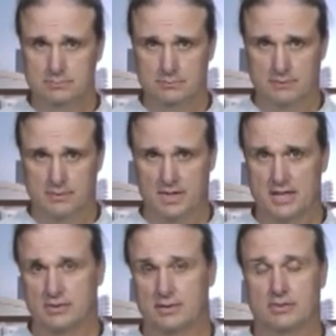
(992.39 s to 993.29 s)

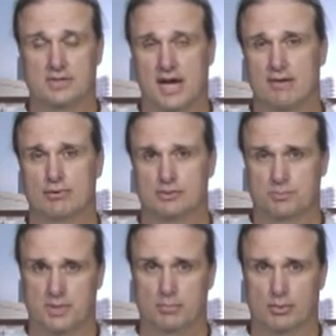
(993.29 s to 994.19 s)
than the average
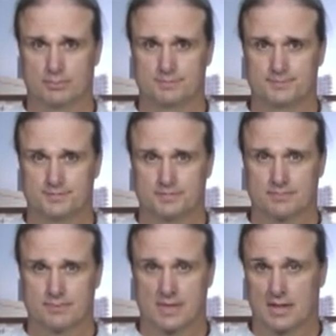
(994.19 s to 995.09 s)
people,
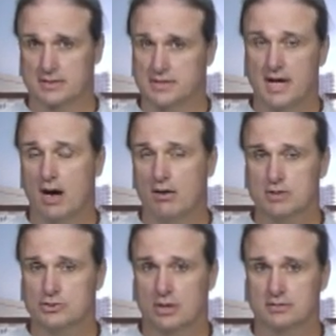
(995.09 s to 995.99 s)
because they are
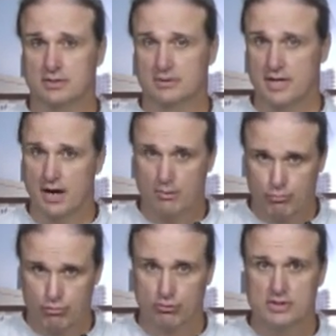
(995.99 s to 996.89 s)
exalted. They are
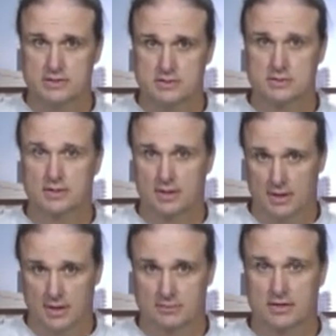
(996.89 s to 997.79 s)
priests
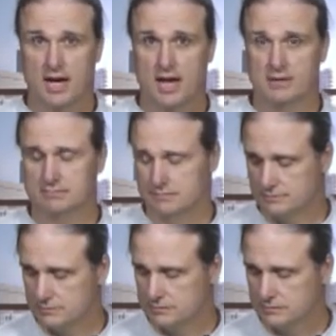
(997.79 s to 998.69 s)
of God.
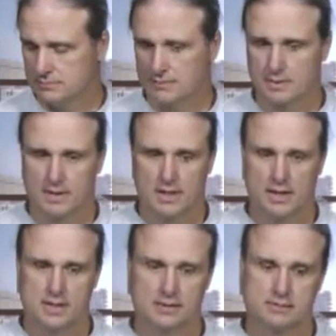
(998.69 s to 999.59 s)

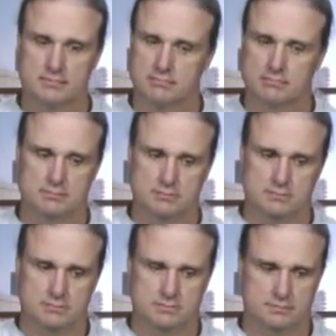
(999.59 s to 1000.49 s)
And
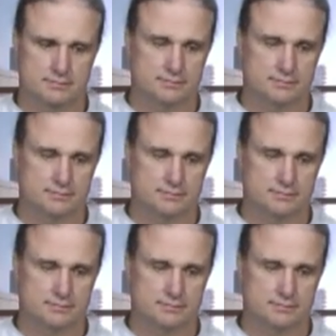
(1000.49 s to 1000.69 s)
here